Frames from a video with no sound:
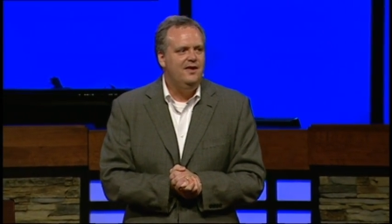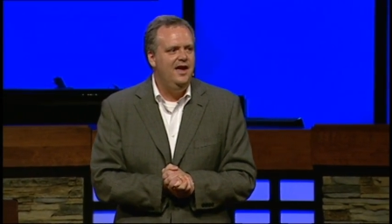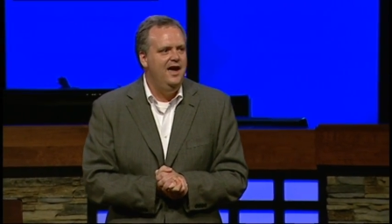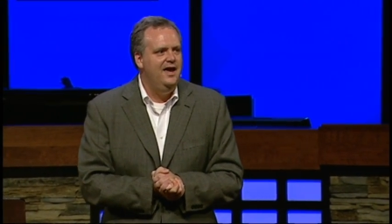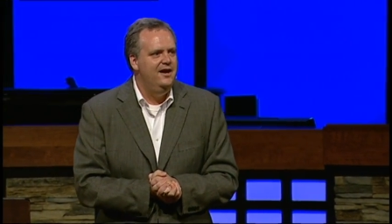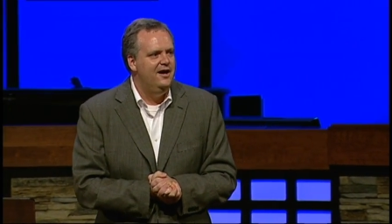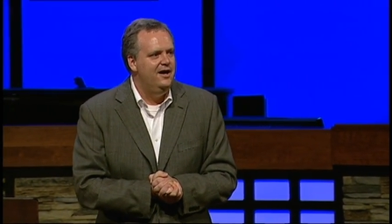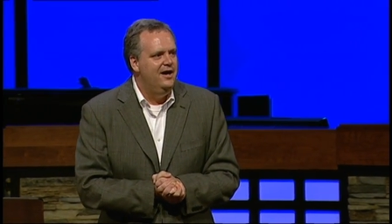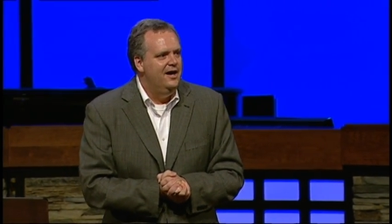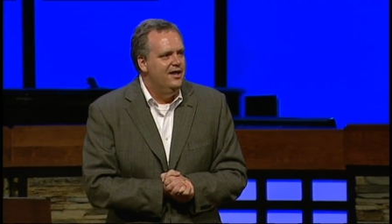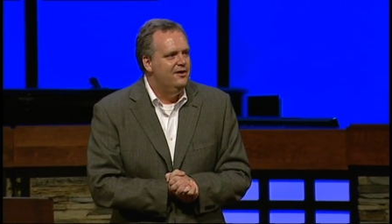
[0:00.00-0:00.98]
and uh,
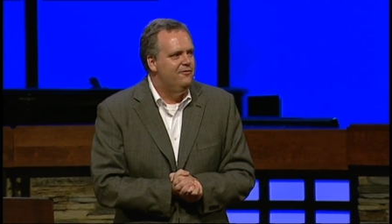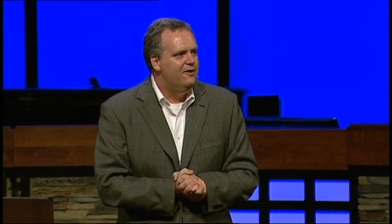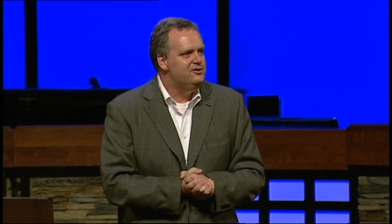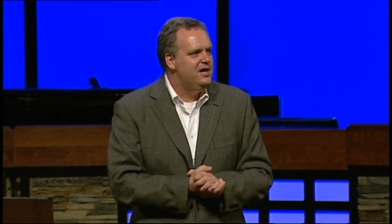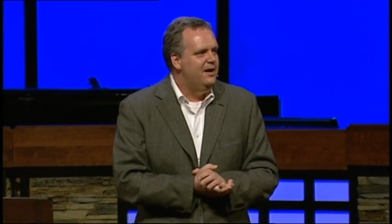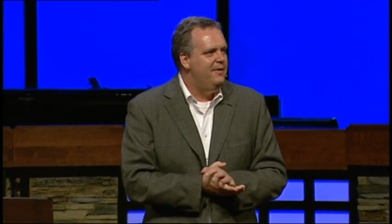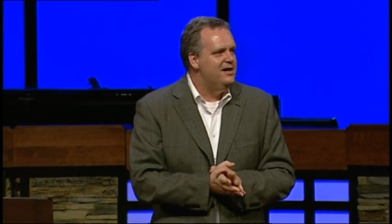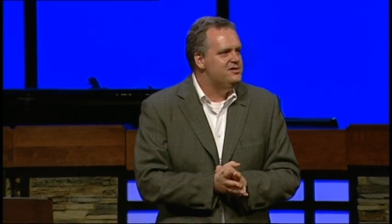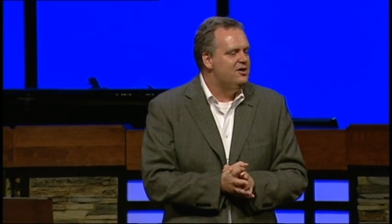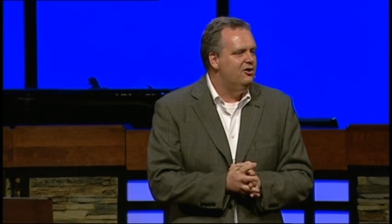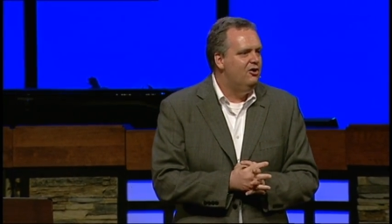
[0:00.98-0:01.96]
the first time I
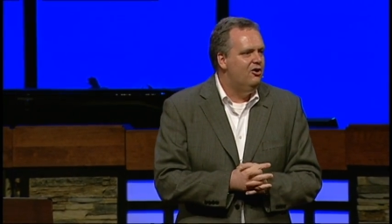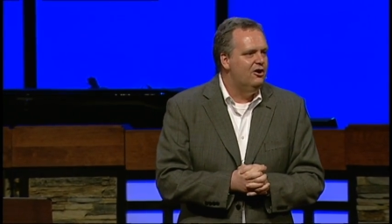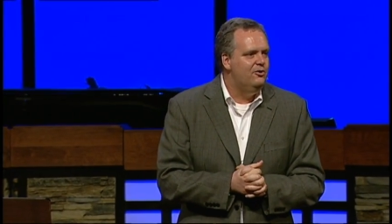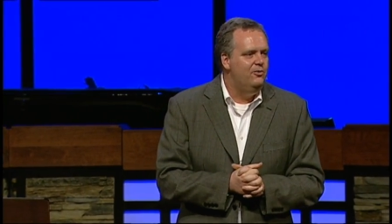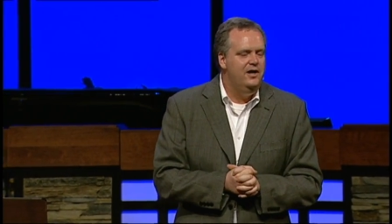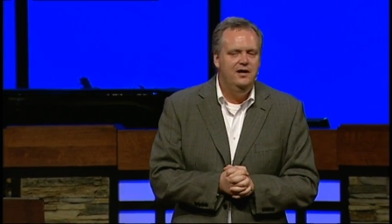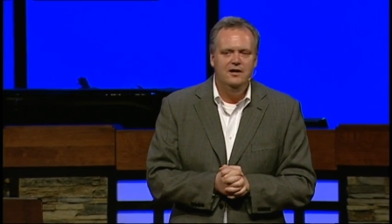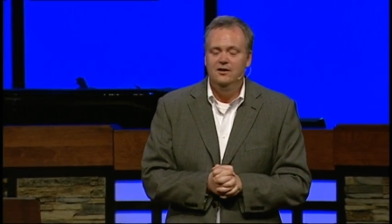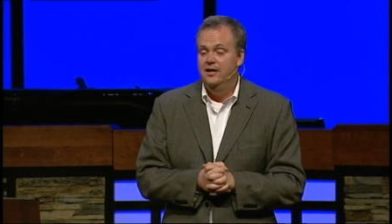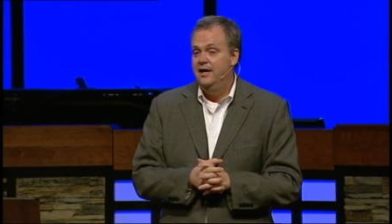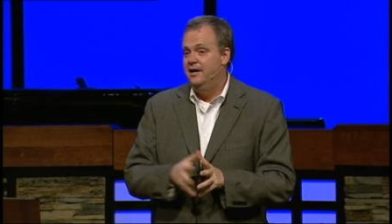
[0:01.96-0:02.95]
saw Laura Quinn,
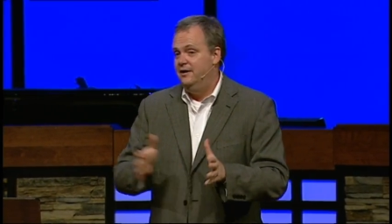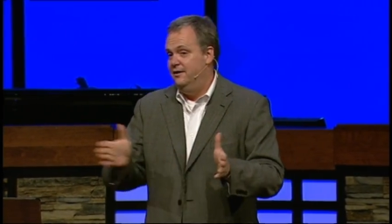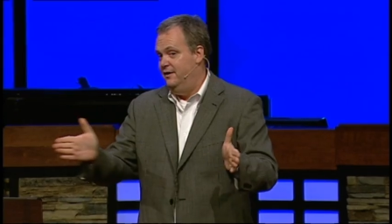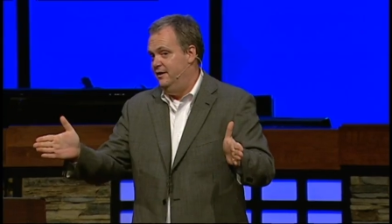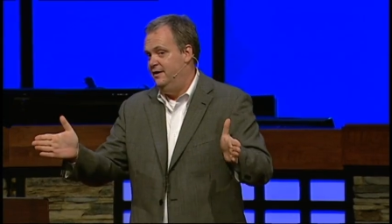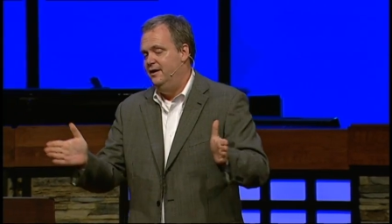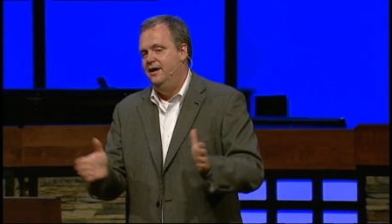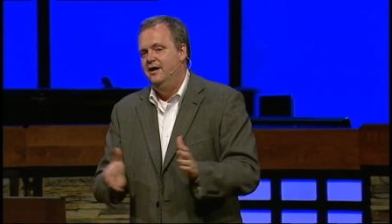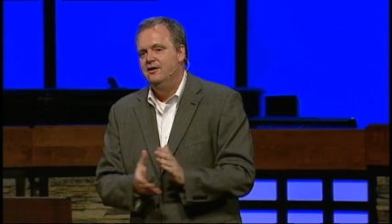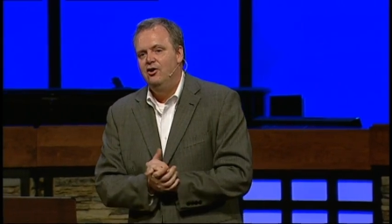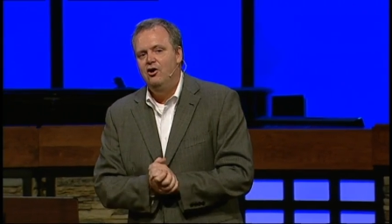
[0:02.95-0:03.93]
click then,
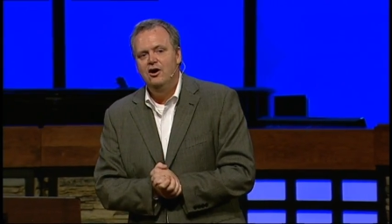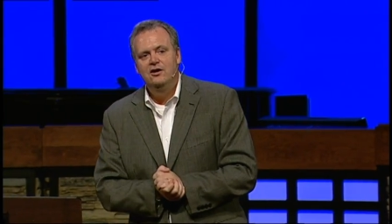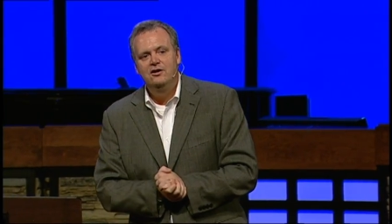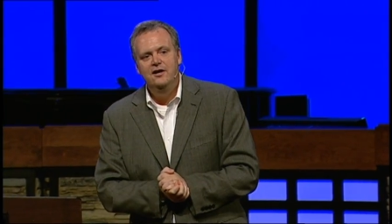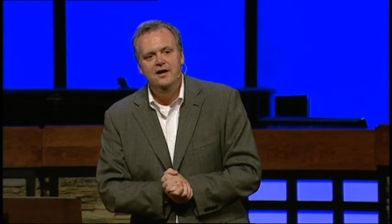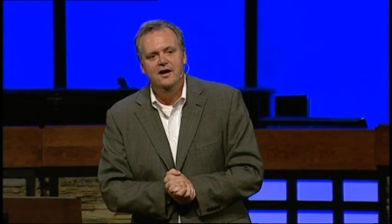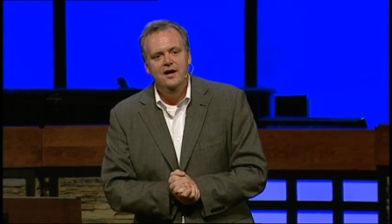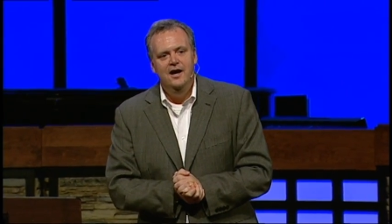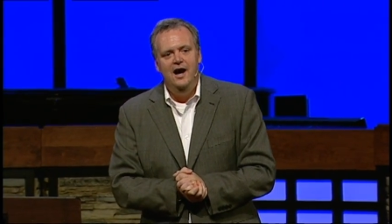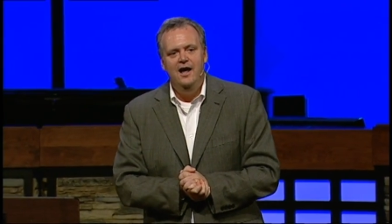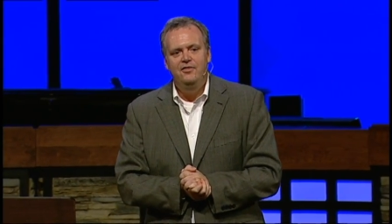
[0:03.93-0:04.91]
Laura Click,
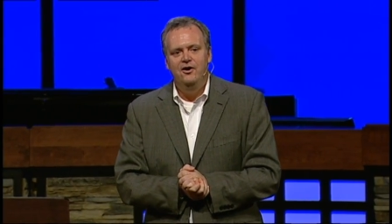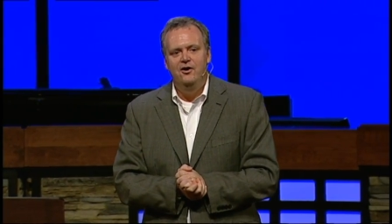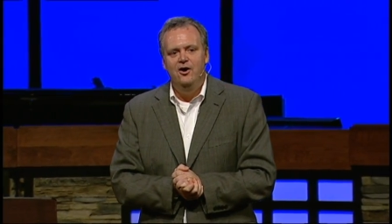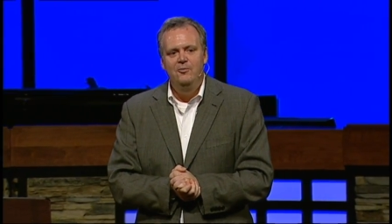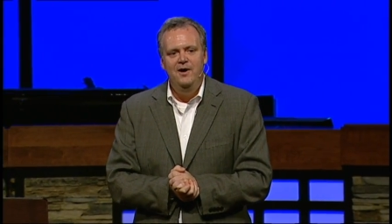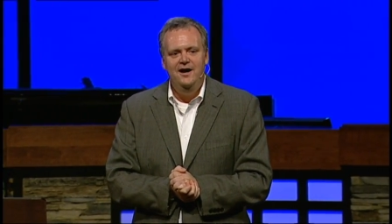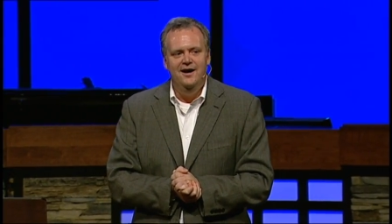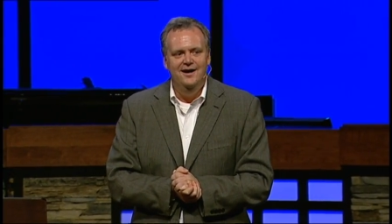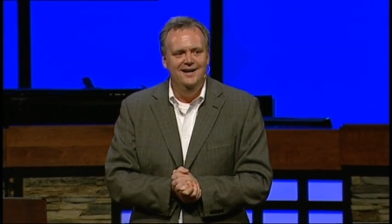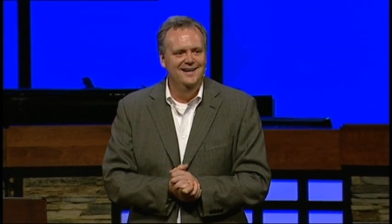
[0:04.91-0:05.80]
I thought, oh my,